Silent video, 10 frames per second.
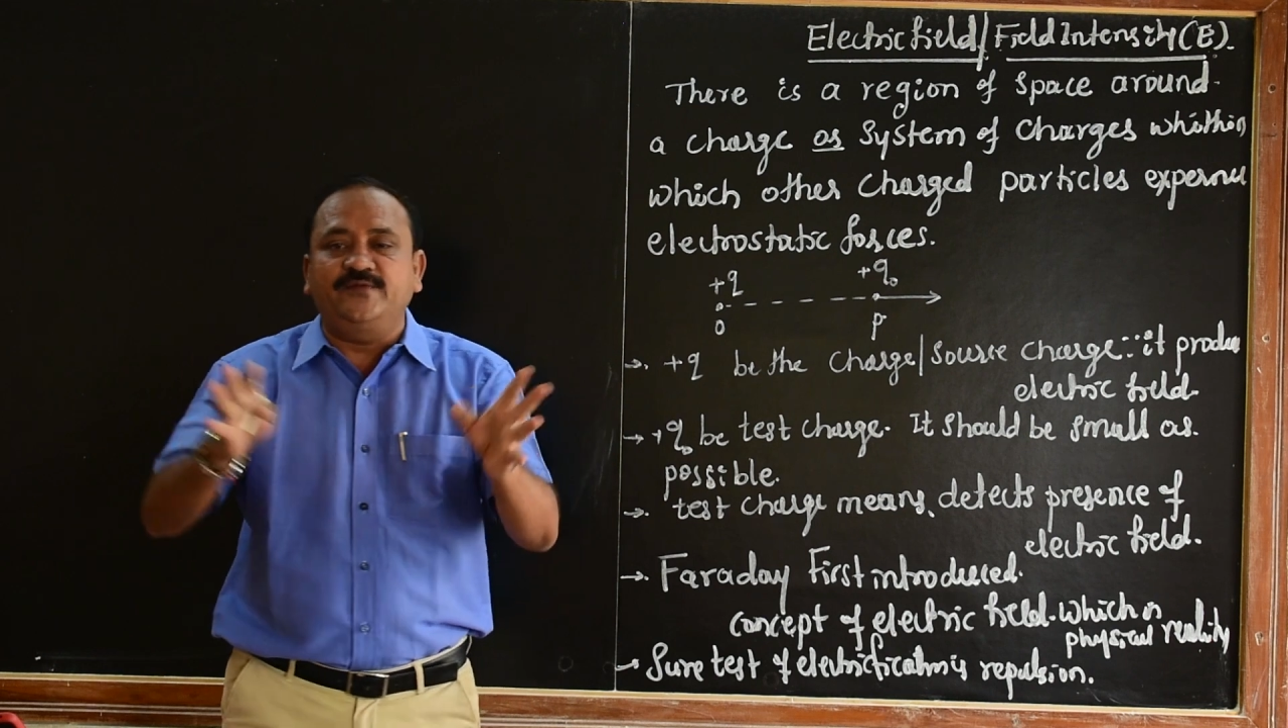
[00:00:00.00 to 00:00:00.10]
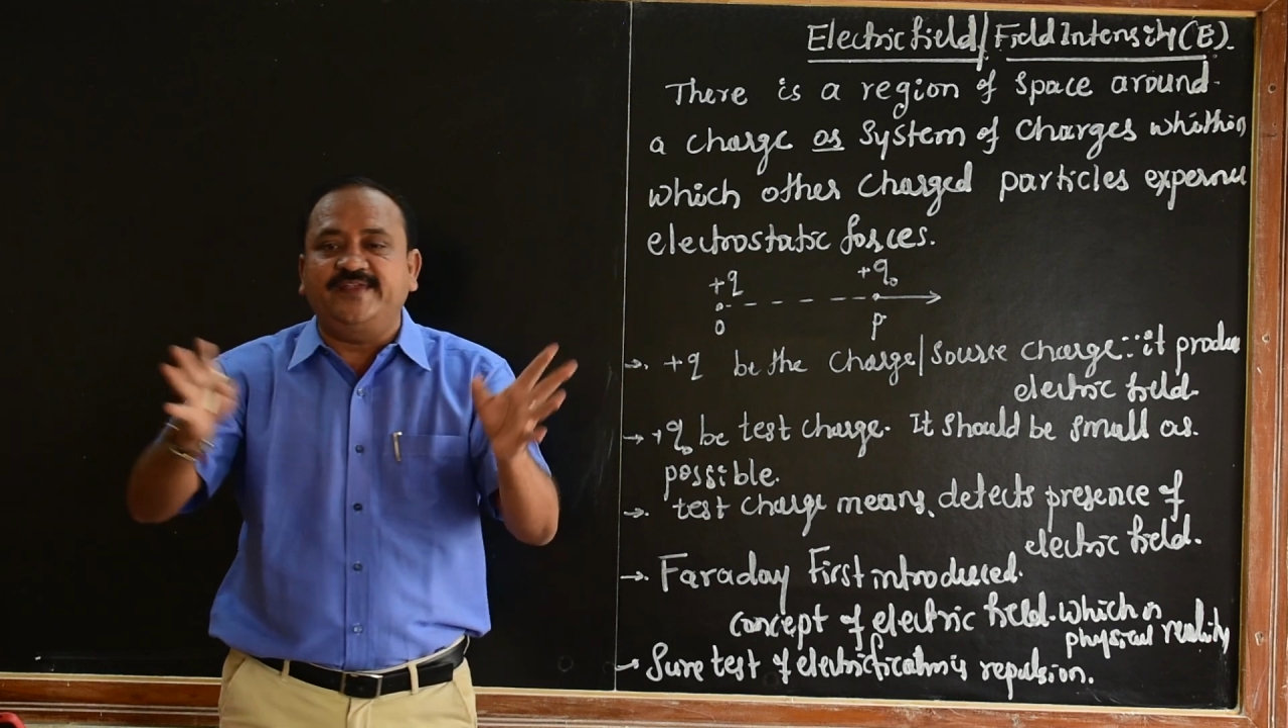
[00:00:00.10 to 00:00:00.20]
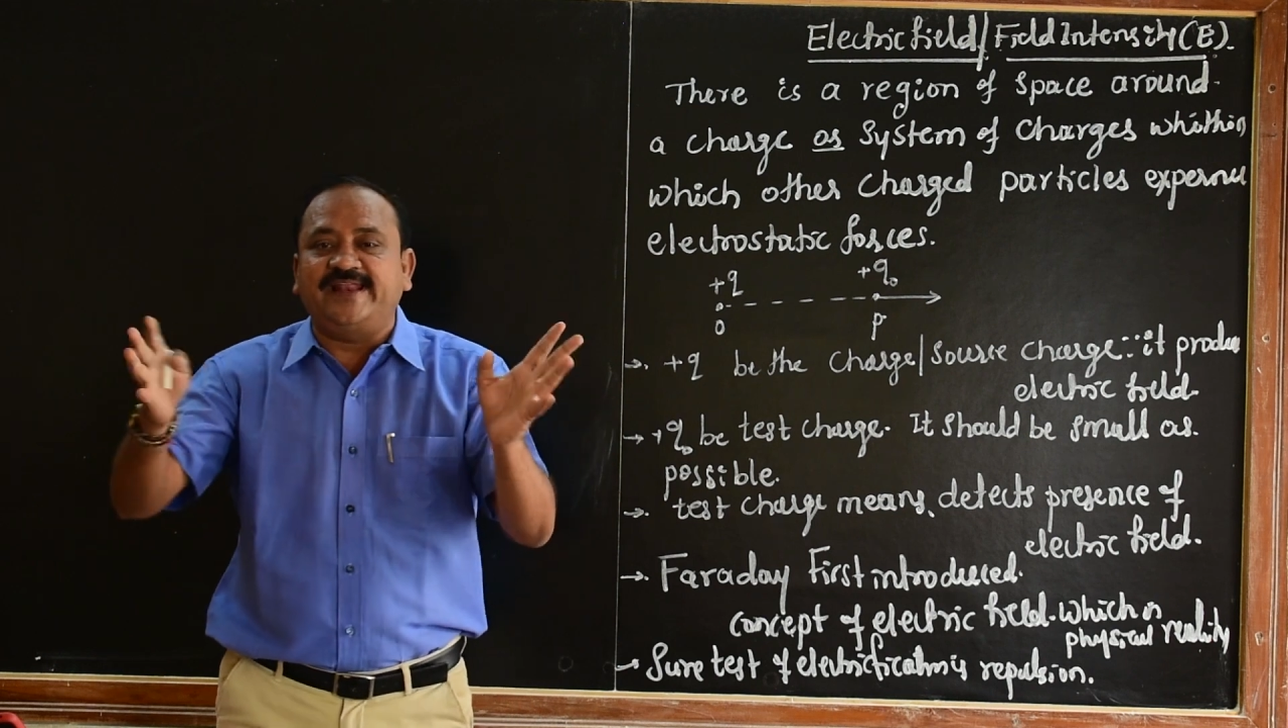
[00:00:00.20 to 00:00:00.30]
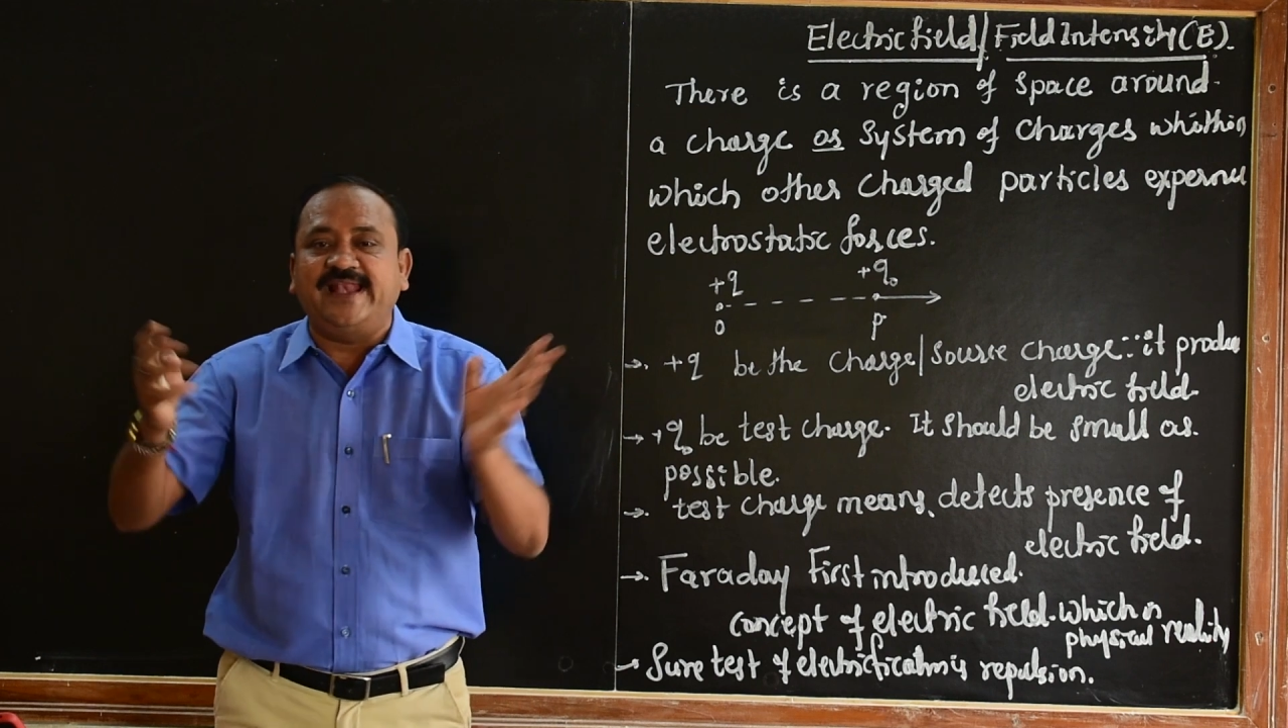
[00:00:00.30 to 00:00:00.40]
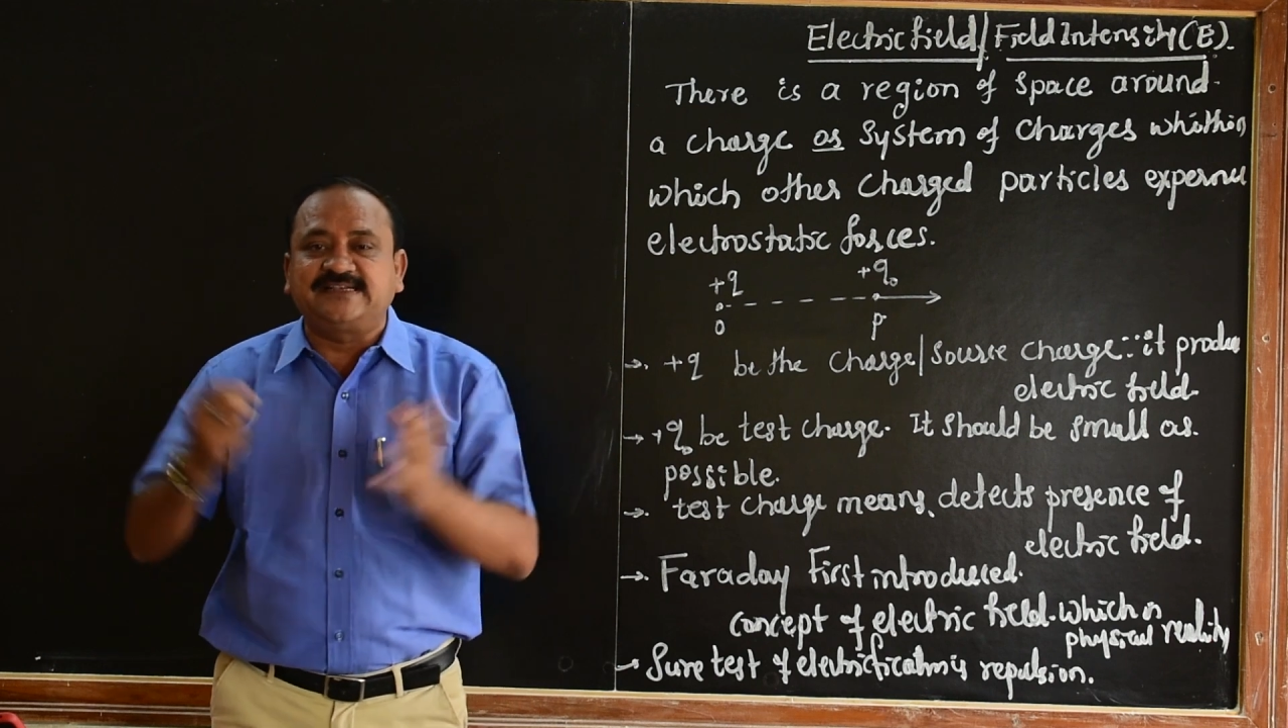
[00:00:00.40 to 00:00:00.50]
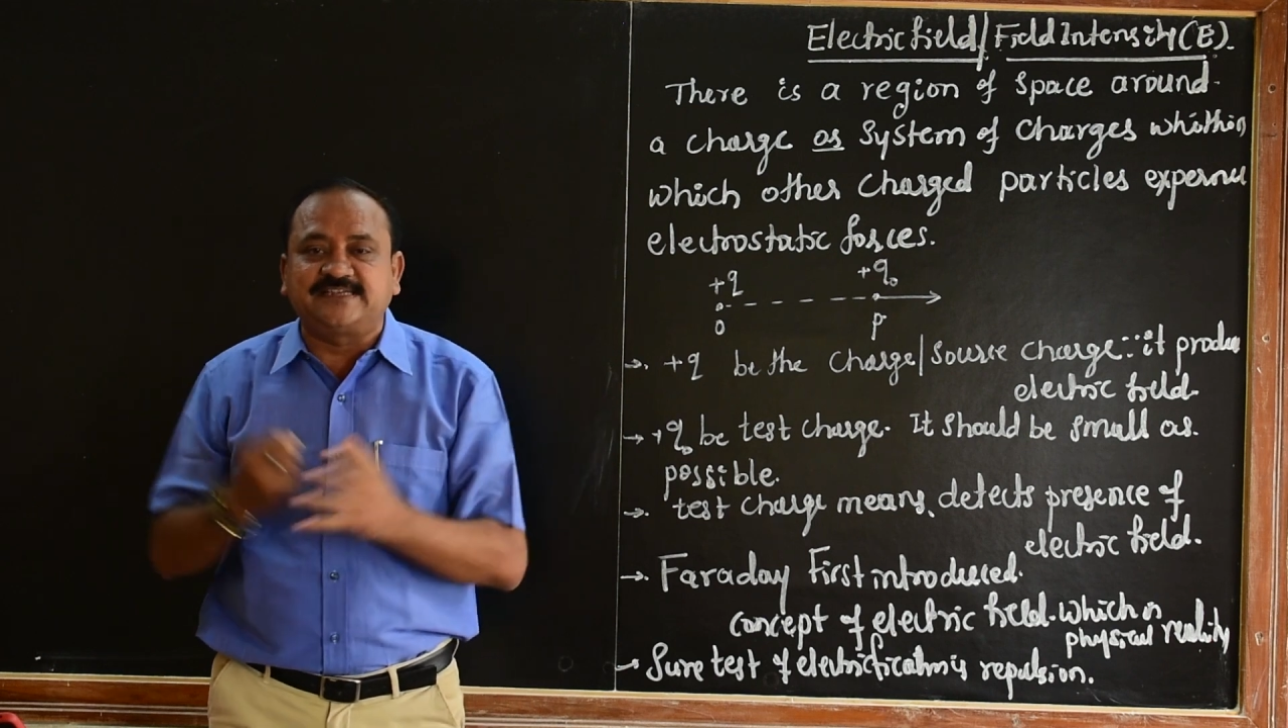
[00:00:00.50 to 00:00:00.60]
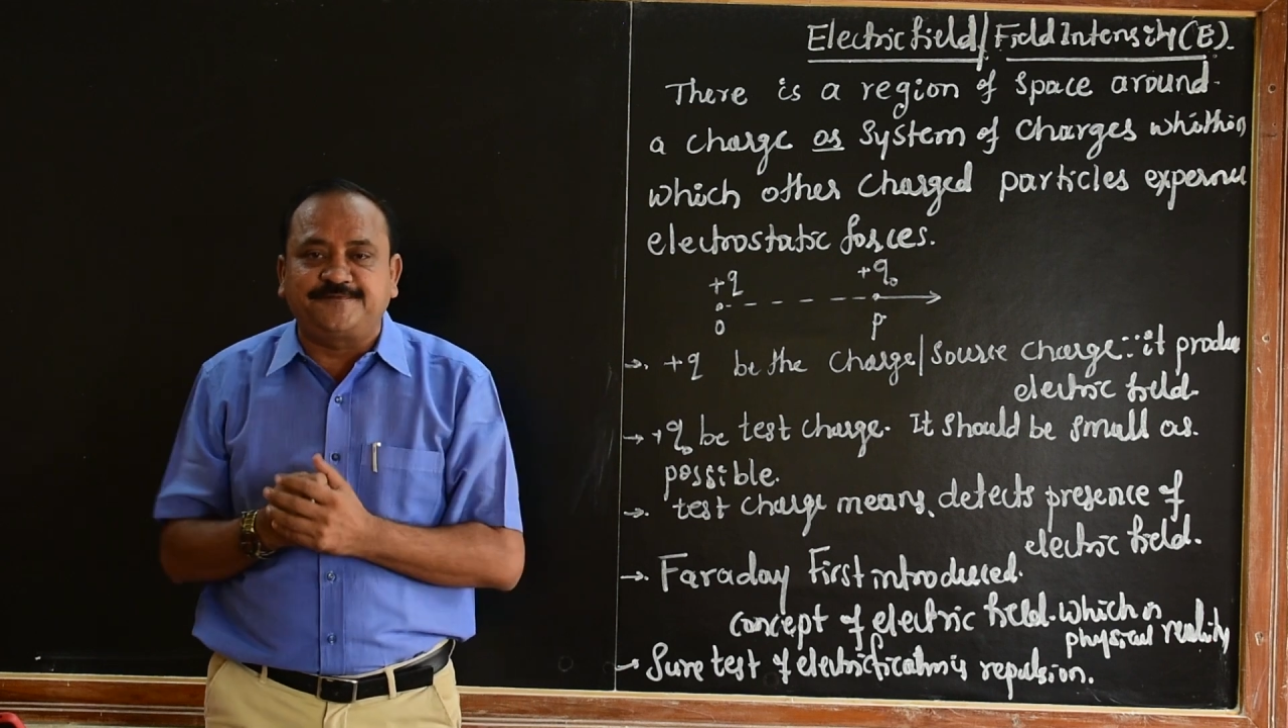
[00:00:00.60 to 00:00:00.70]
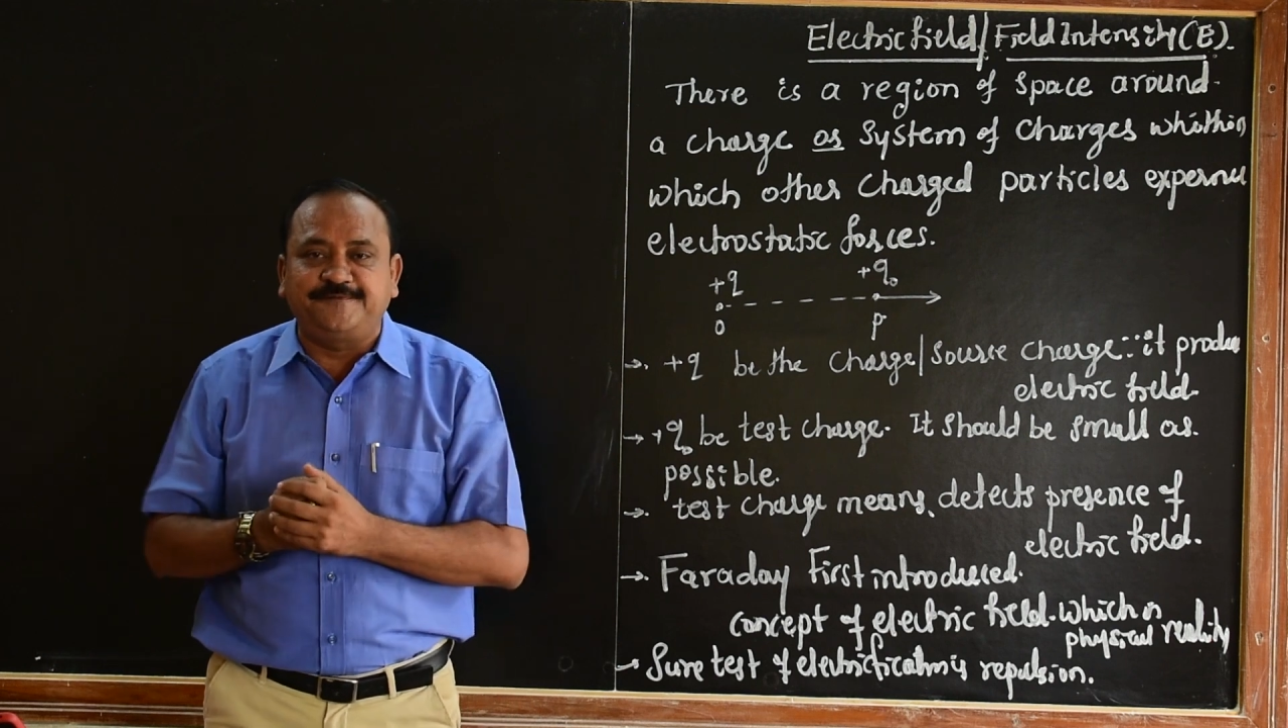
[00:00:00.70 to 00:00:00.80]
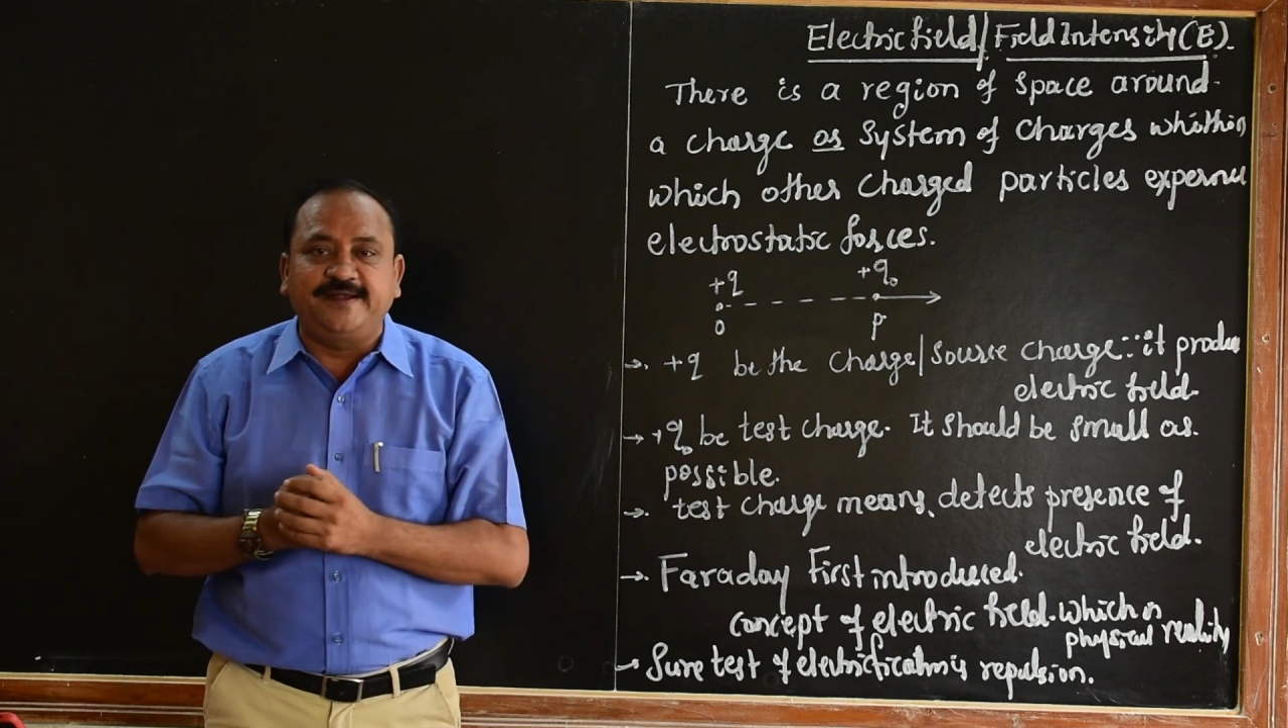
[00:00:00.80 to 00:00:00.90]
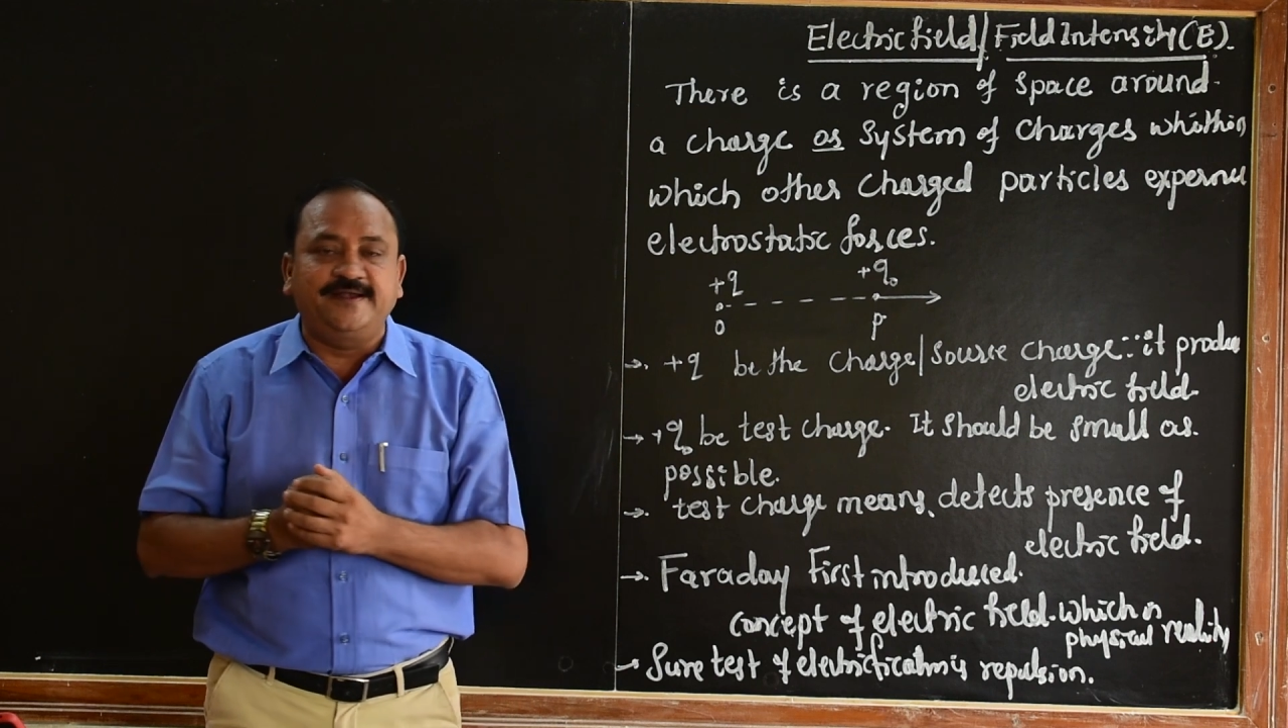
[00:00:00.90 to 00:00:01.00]
that electric
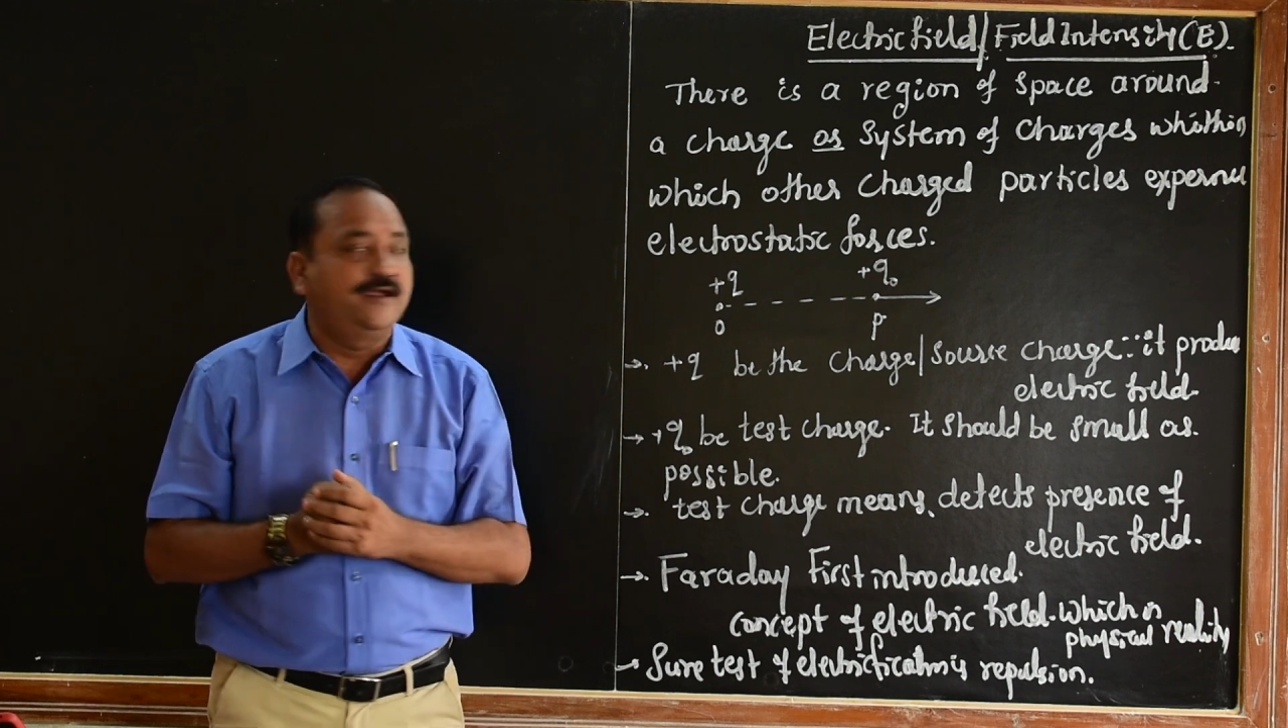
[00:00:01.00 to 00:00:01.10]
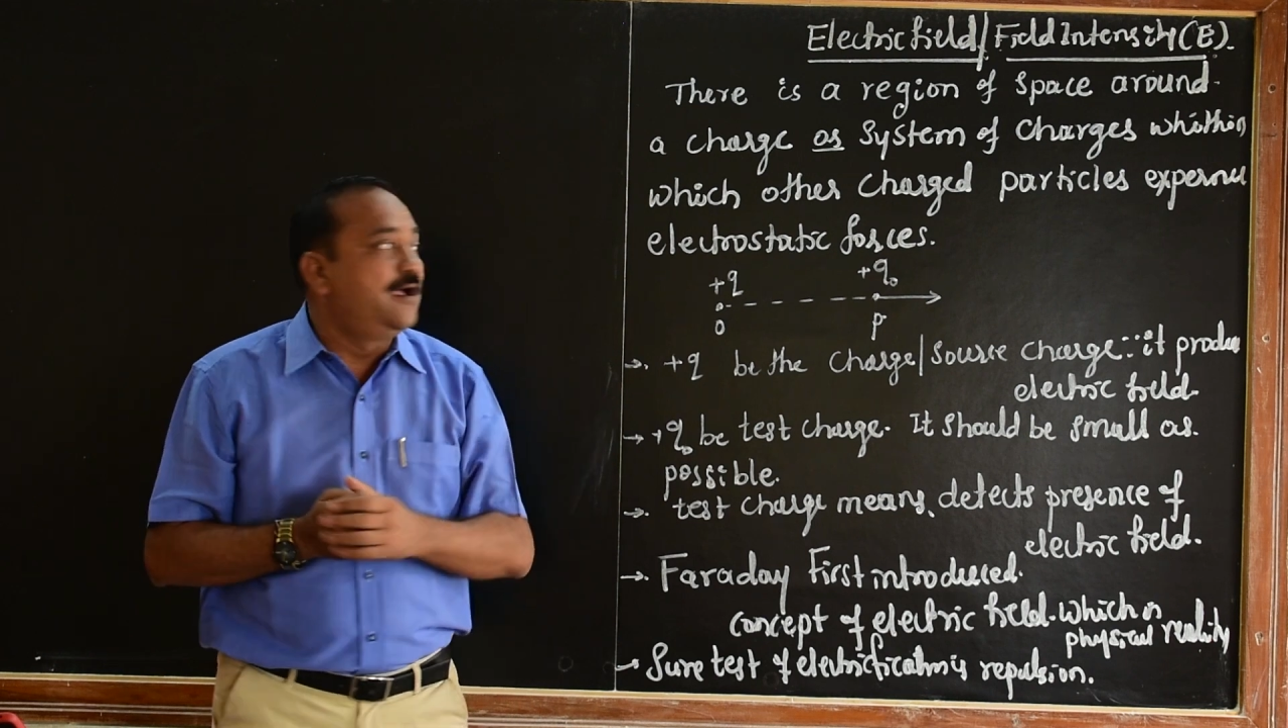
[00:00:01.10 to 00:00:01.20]
field